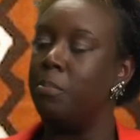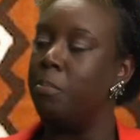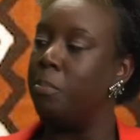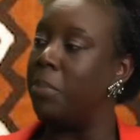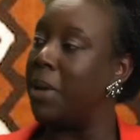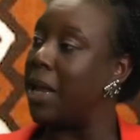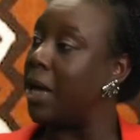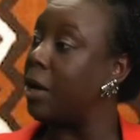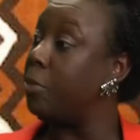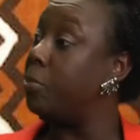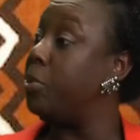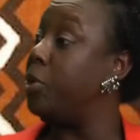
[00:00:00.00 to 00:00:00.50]

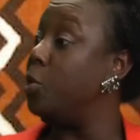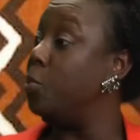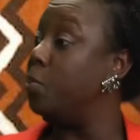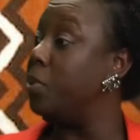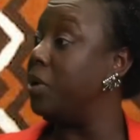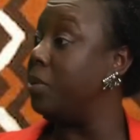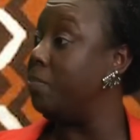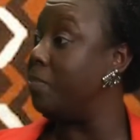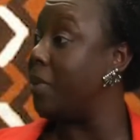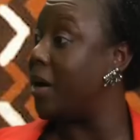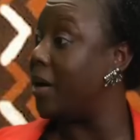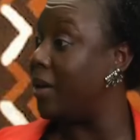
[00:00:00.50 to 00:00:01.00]
black
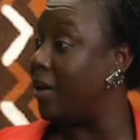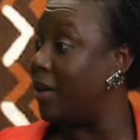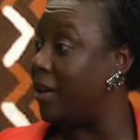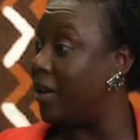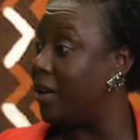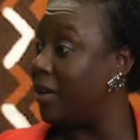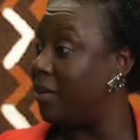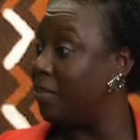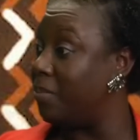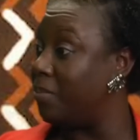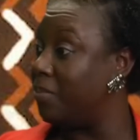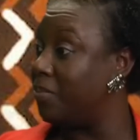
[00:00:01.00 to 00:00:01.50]
pupil in my
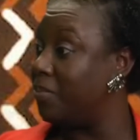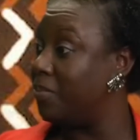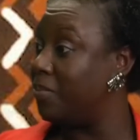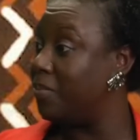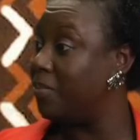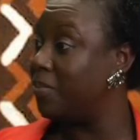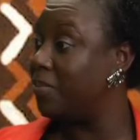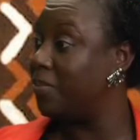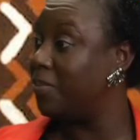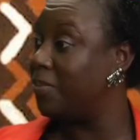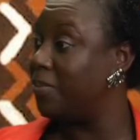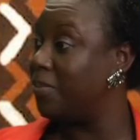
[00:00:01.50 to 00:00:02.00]
year,
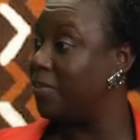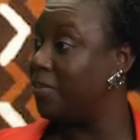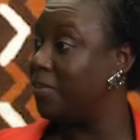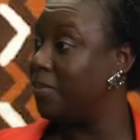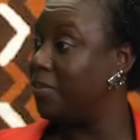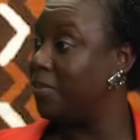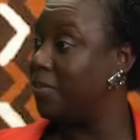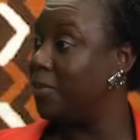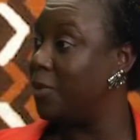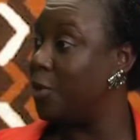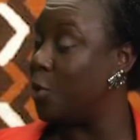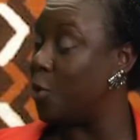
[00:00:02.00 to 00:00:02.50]

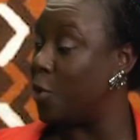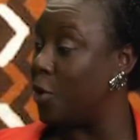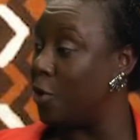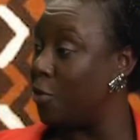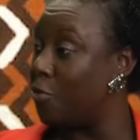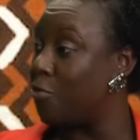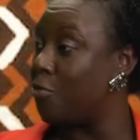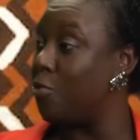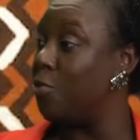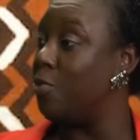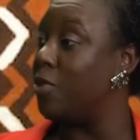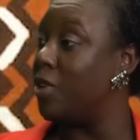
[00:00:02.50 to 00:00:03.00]
going
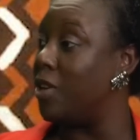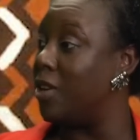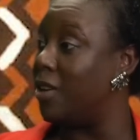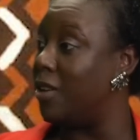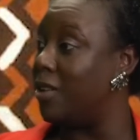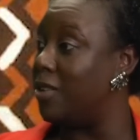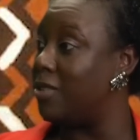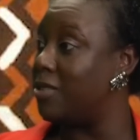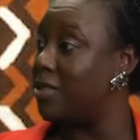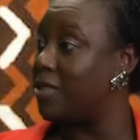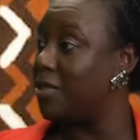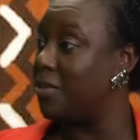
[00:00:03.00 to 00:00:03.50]
through the
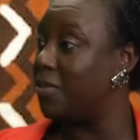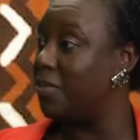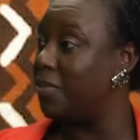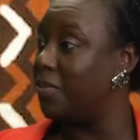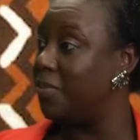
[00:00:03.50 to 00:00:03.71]
years.